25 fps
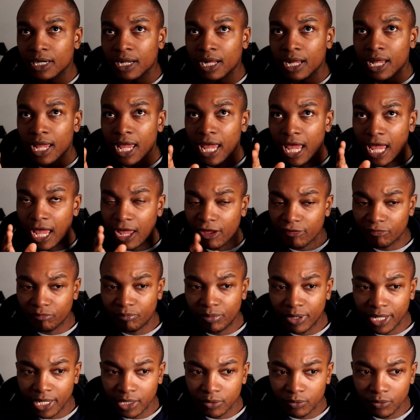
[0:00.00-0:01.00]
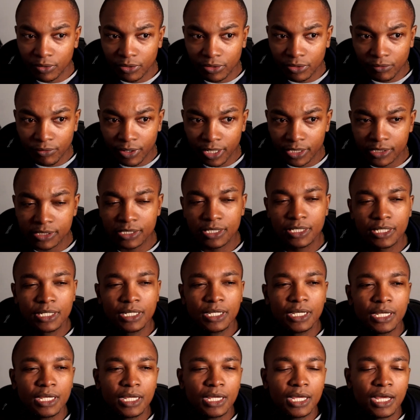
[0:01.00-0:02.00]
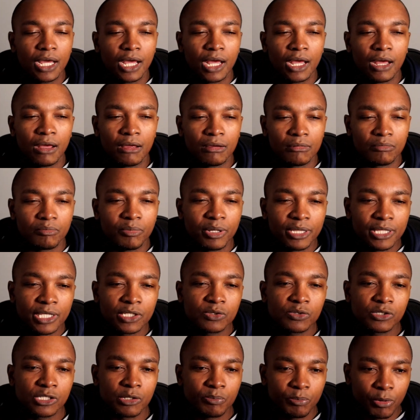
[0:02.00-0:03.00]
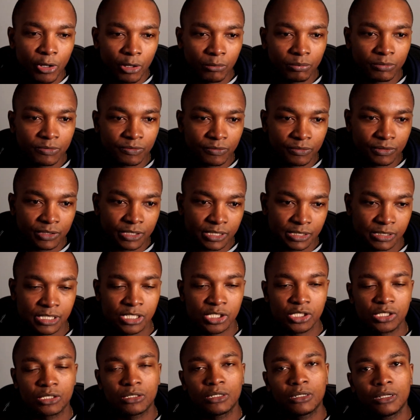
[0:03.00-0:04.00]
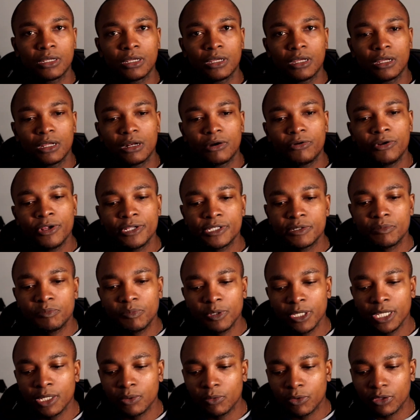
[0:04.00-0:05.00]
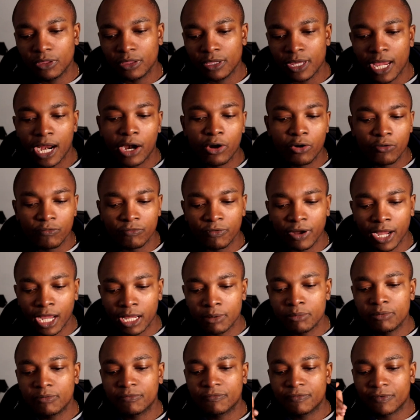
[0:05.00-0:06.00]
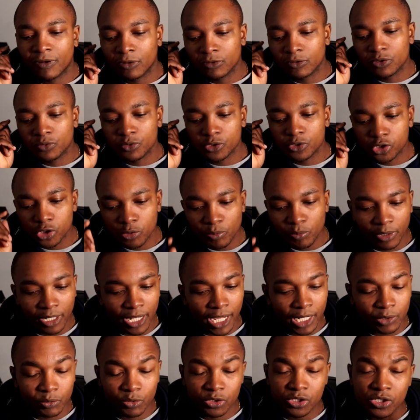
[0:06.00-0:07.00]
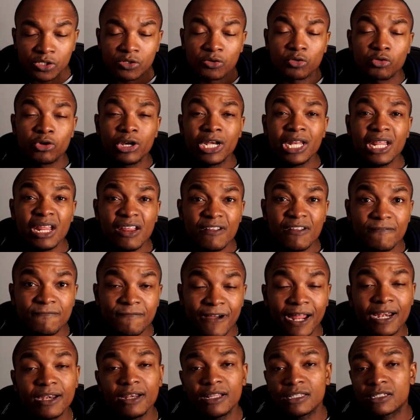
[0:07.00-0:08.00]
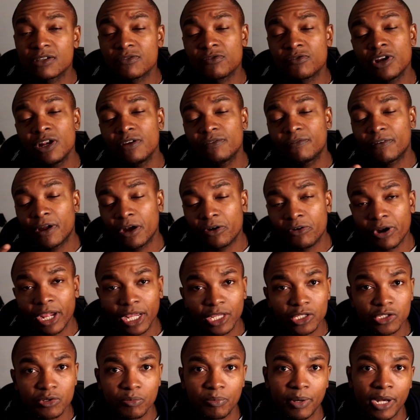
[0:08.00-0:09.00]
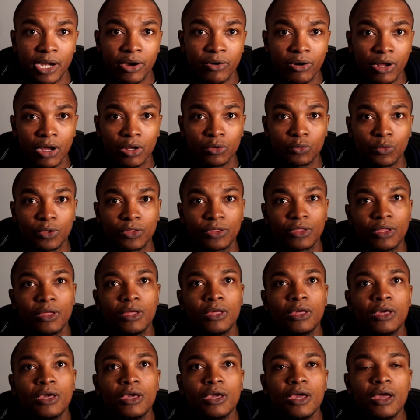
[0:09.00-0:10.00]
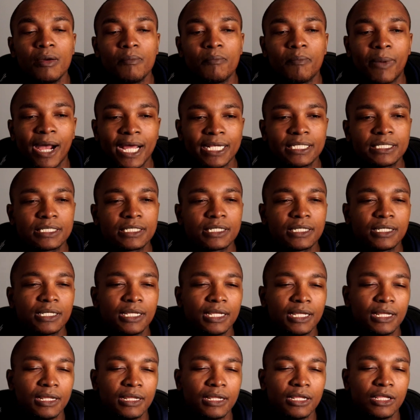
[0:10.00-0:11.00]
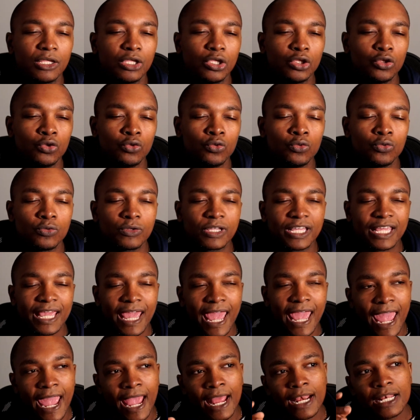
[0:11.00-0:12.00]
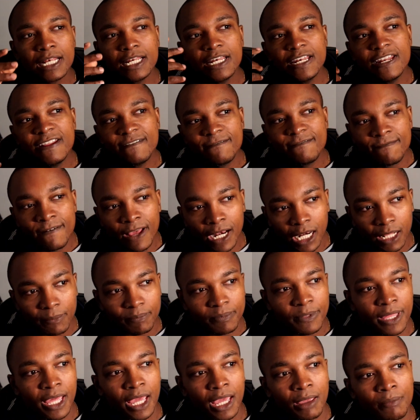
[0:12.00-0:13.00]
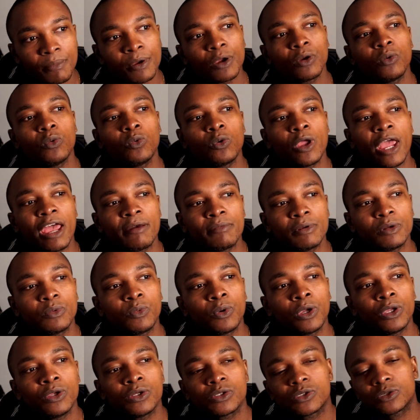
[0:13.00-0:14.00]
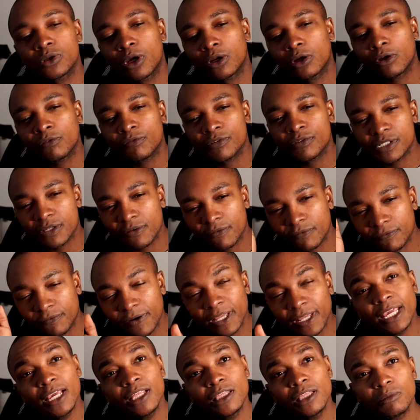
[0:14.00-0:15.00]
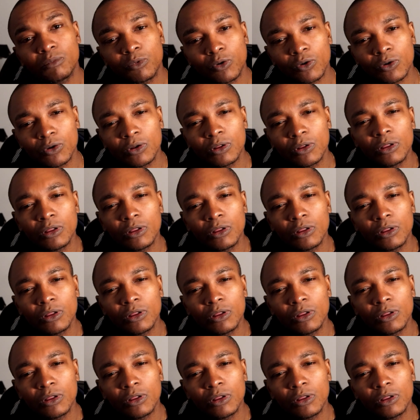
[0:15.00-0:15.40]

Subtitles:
have played with, right? But this was a purposeful decision. Reason being, with the Harrow vibe, I felt it was super light, which is really fun. It's a really fun racket to play around with, but you can develop the habit where you start obviously flicking the ball,